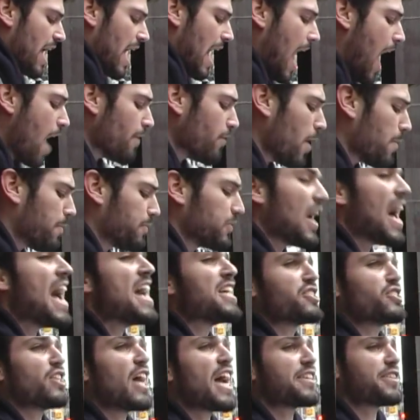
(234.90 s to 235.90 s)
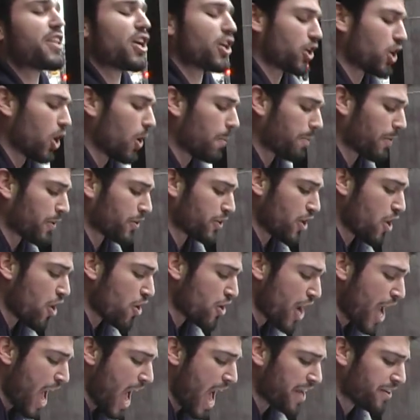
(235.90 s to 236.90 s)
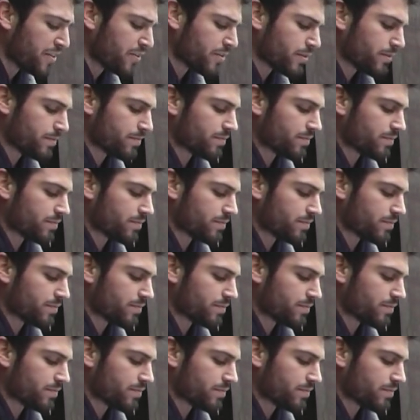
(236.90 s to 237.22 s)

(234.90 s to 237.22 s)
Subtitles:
of a place like the Cooper Union